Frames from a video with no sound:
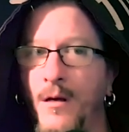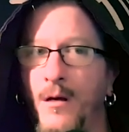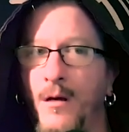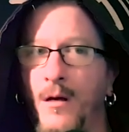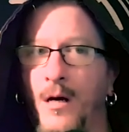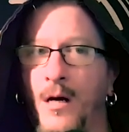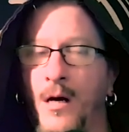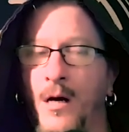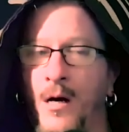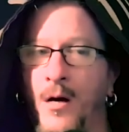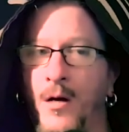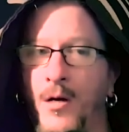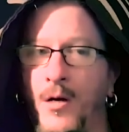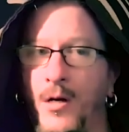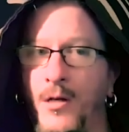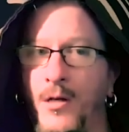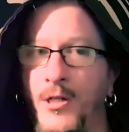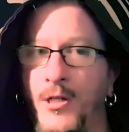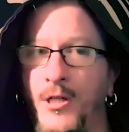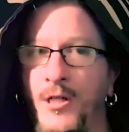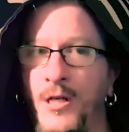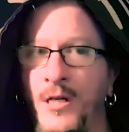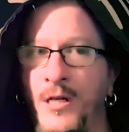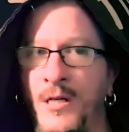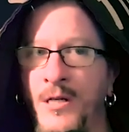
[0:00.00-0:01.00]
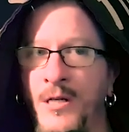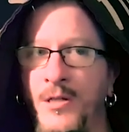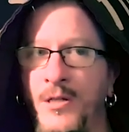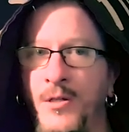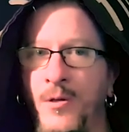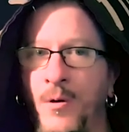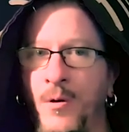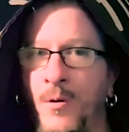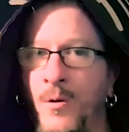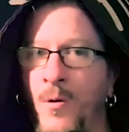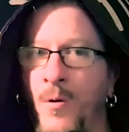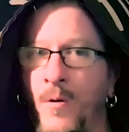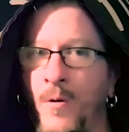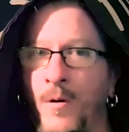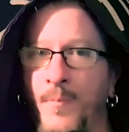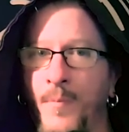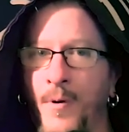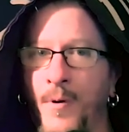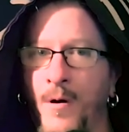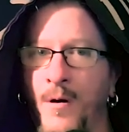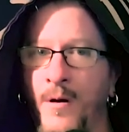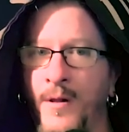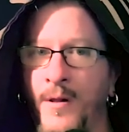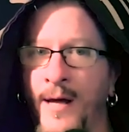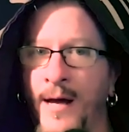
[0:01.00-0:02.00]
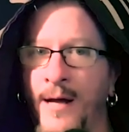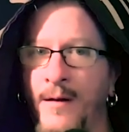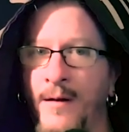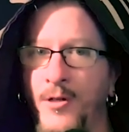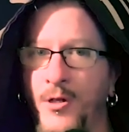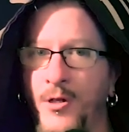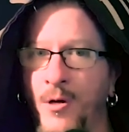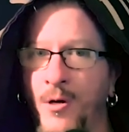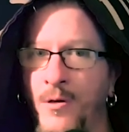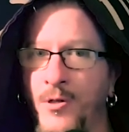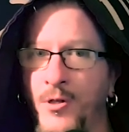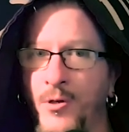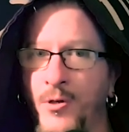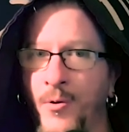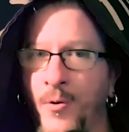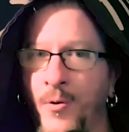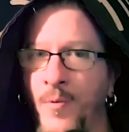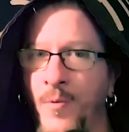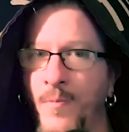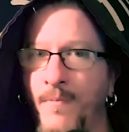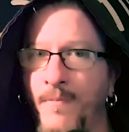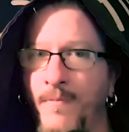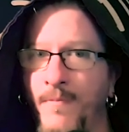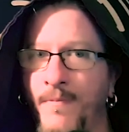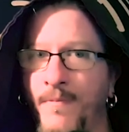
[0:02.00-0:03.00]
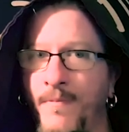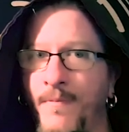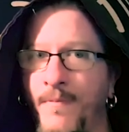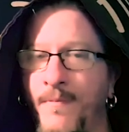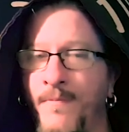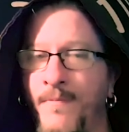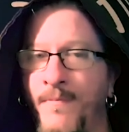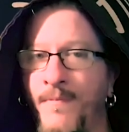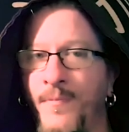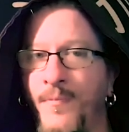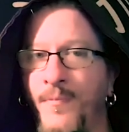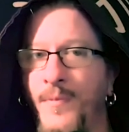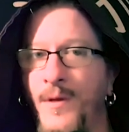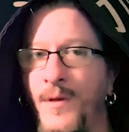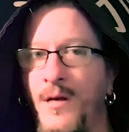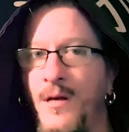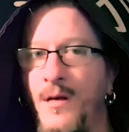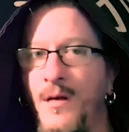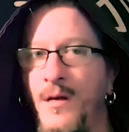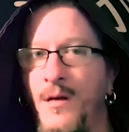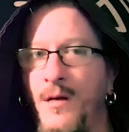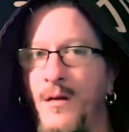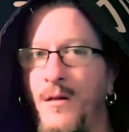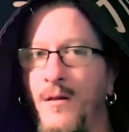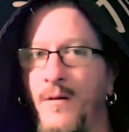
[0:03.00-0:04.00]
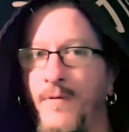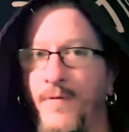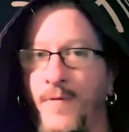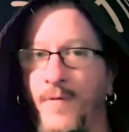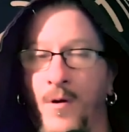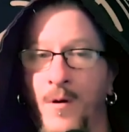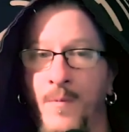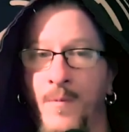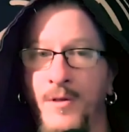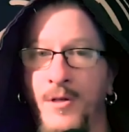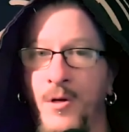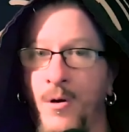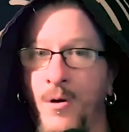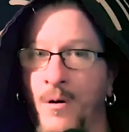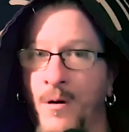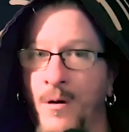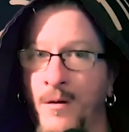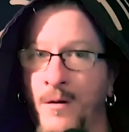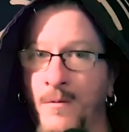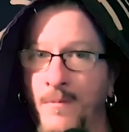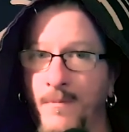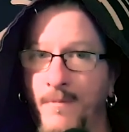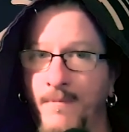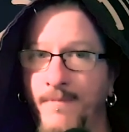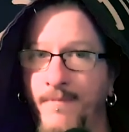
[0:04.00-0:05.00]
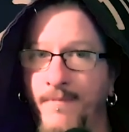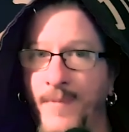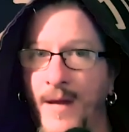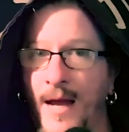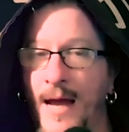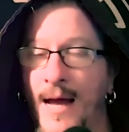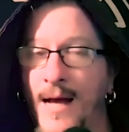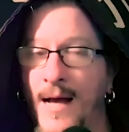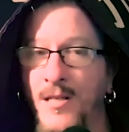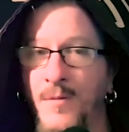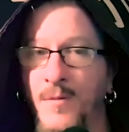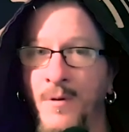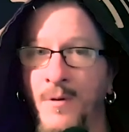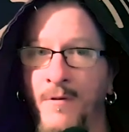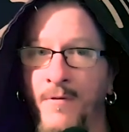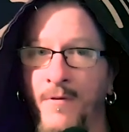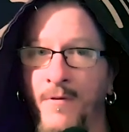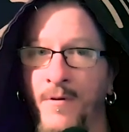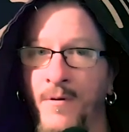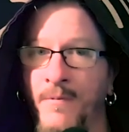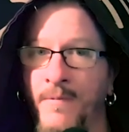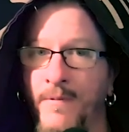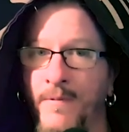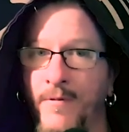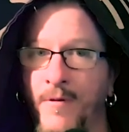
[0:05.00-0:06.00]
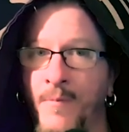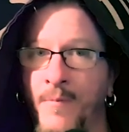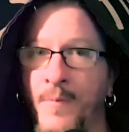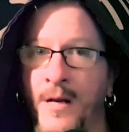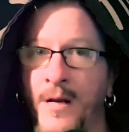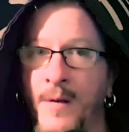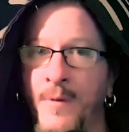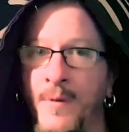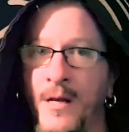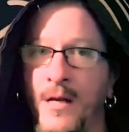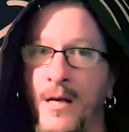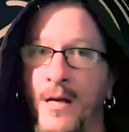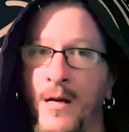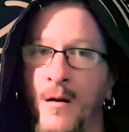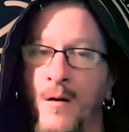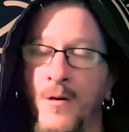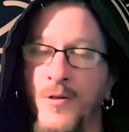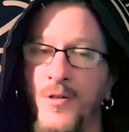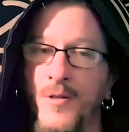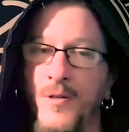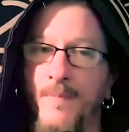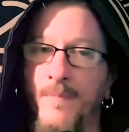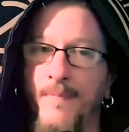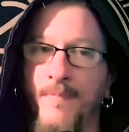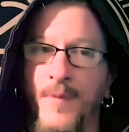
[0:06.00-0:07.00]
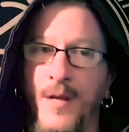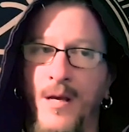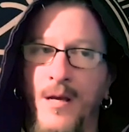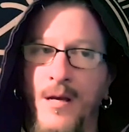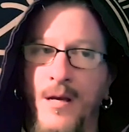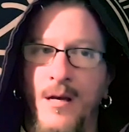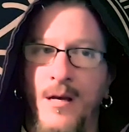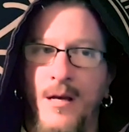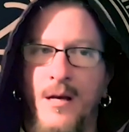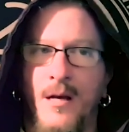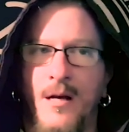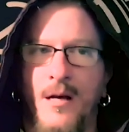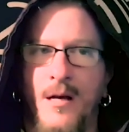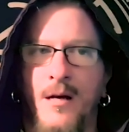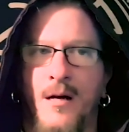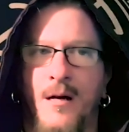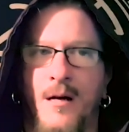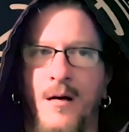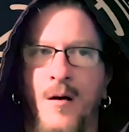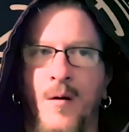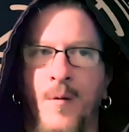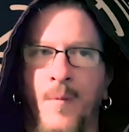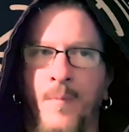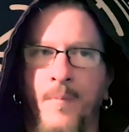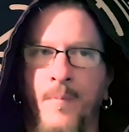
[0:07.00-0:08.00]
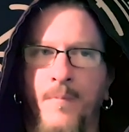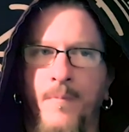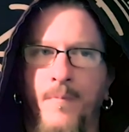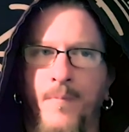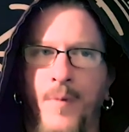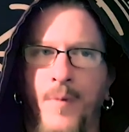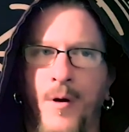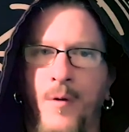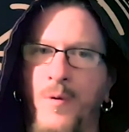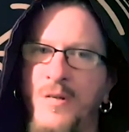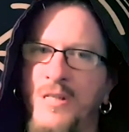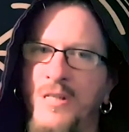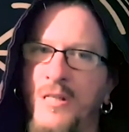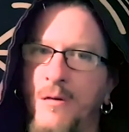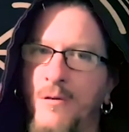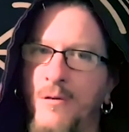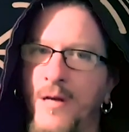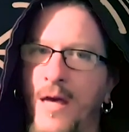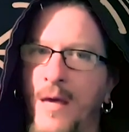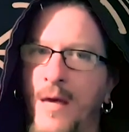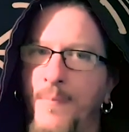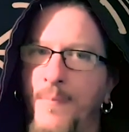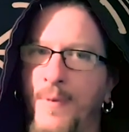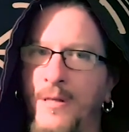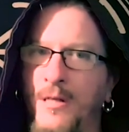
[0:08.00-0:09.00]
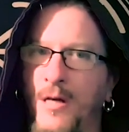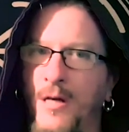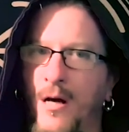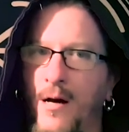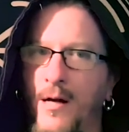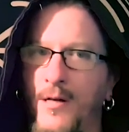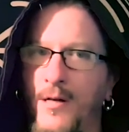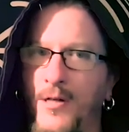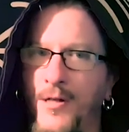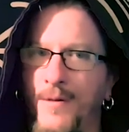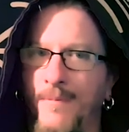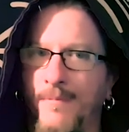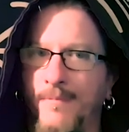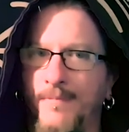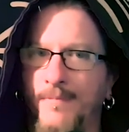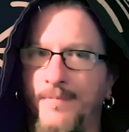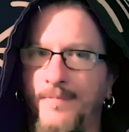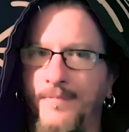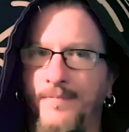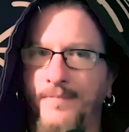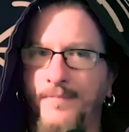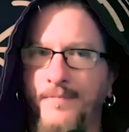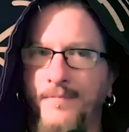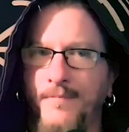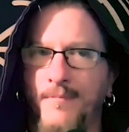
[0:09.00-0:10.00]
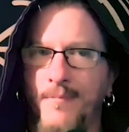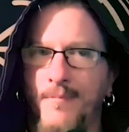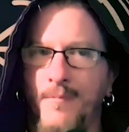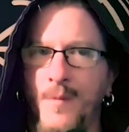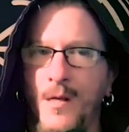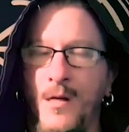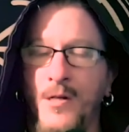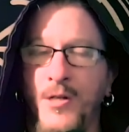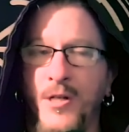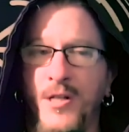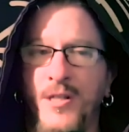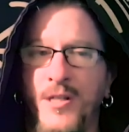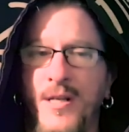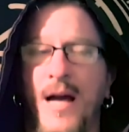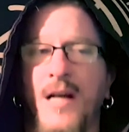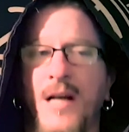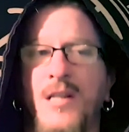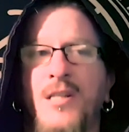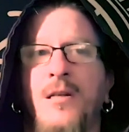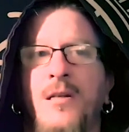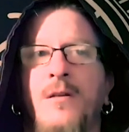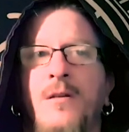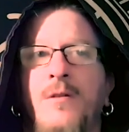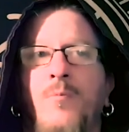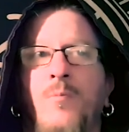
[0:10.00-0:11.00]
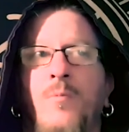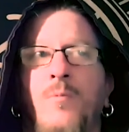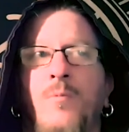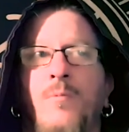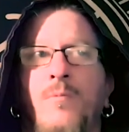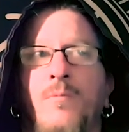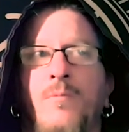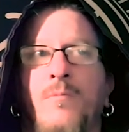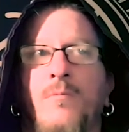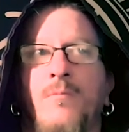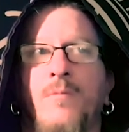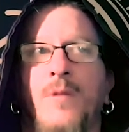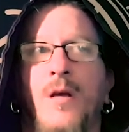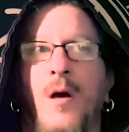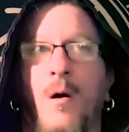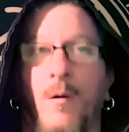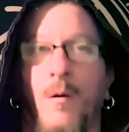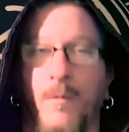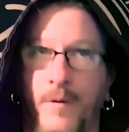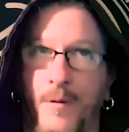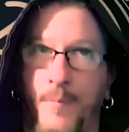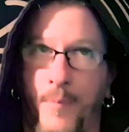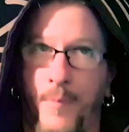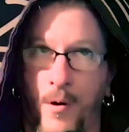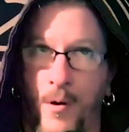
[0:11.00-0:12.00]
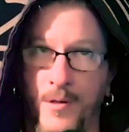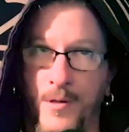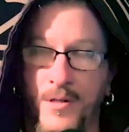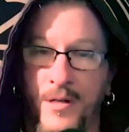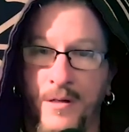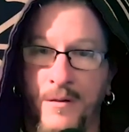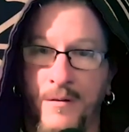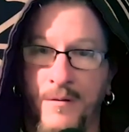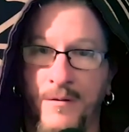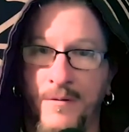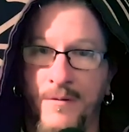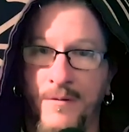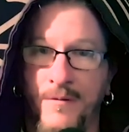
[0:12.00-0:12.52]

uh she's no longer part of that church group. The farm is gone, has been for, for many, many years. Um, but we still keep in touch. She's actually the only person,